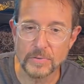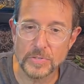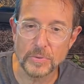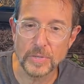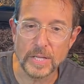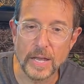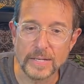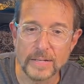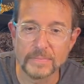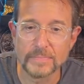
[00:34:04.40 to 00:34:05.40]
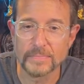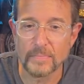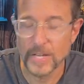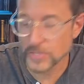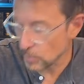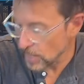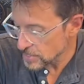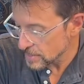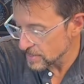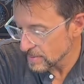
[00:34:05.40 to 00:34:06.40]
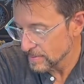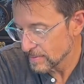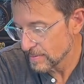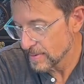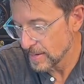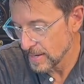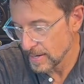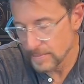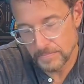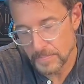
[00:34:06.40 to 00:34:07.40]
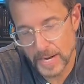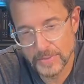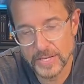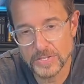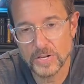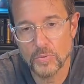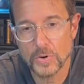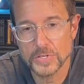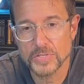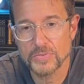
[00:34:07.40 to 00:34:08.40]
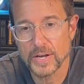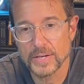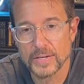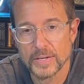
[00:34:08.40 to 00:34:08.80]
which we really like it. It's resin, but I think it's going to work just fine.